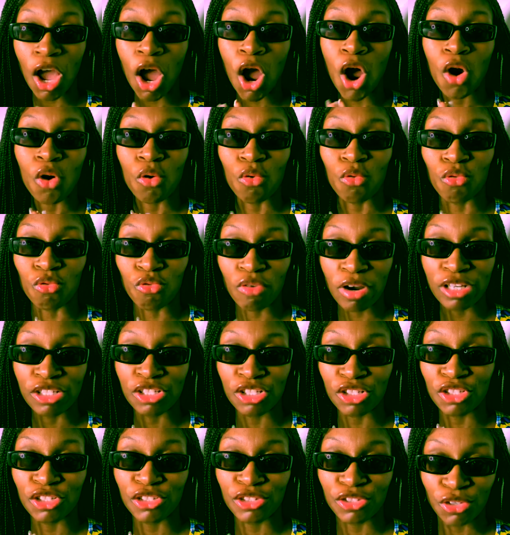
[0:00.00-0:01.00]

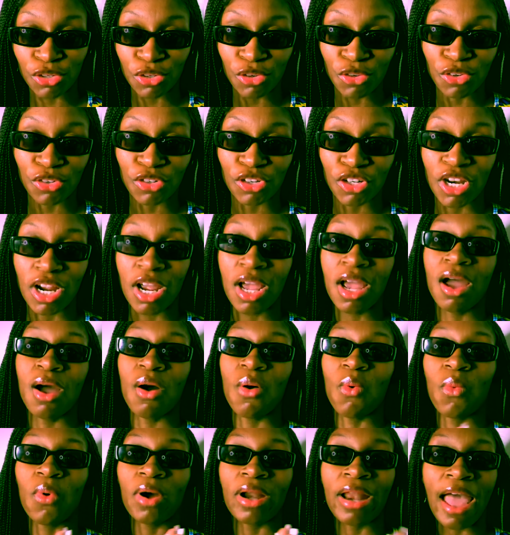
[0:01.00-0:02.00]
registered.
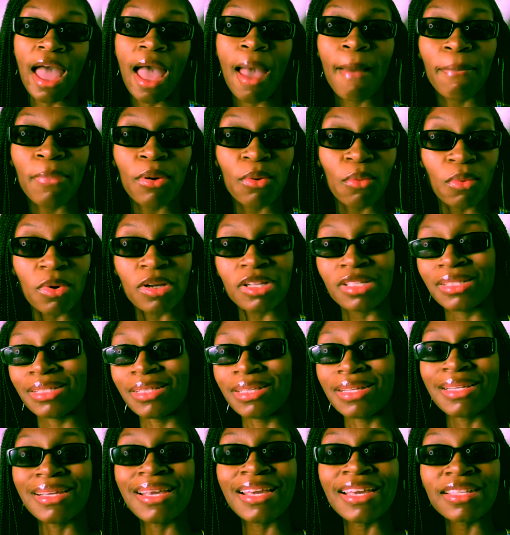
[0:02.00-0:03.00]
What happened was
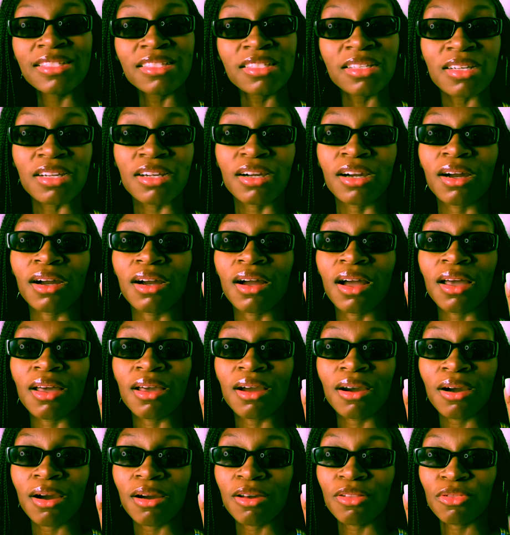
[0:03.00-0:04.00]
it took
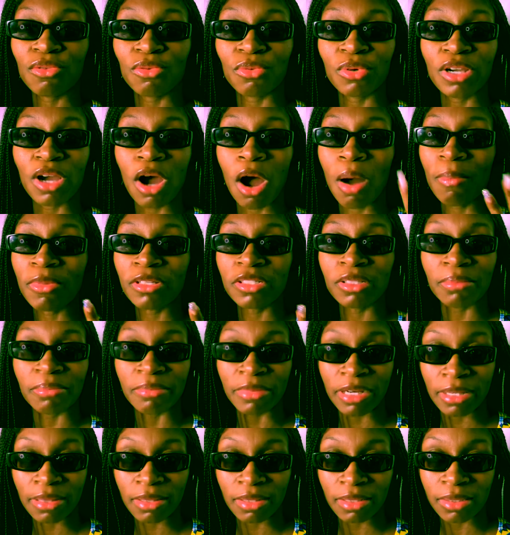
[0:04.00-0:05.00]
almost a
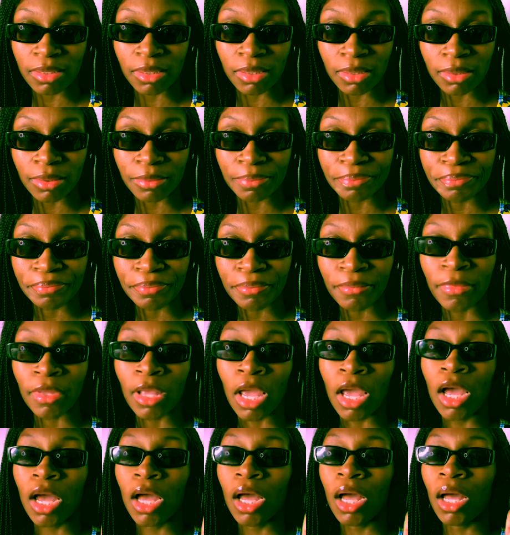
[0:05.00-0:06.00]
month. It took
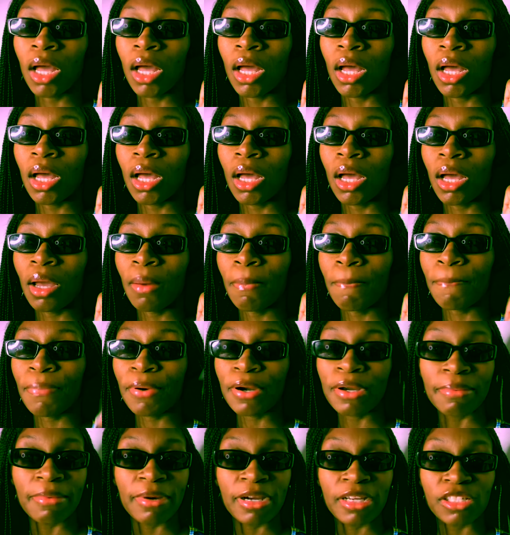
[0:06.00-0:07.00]

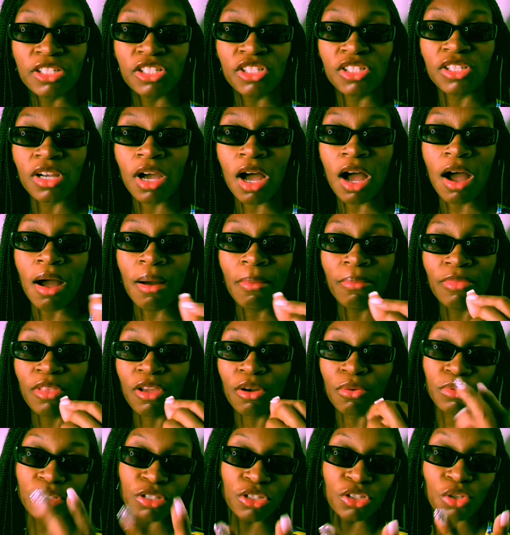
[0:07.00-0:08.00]
pretty much
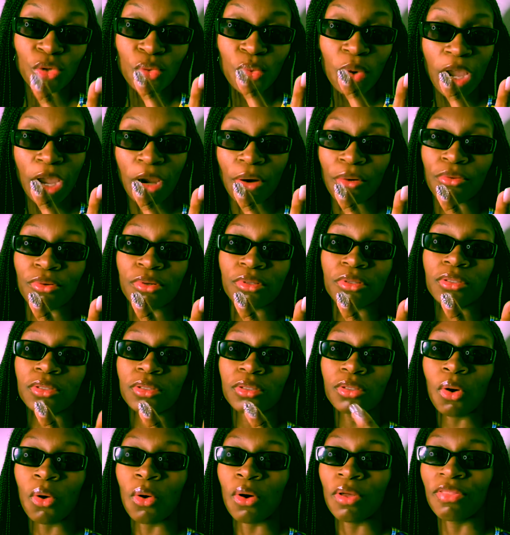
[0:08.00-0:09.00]
there was 2
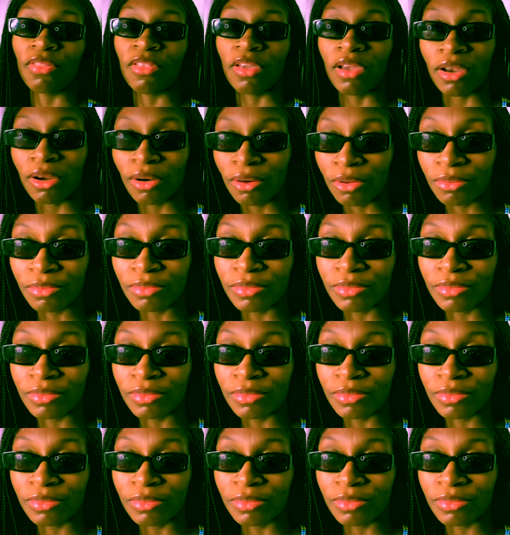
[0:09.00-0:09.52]
errors on there.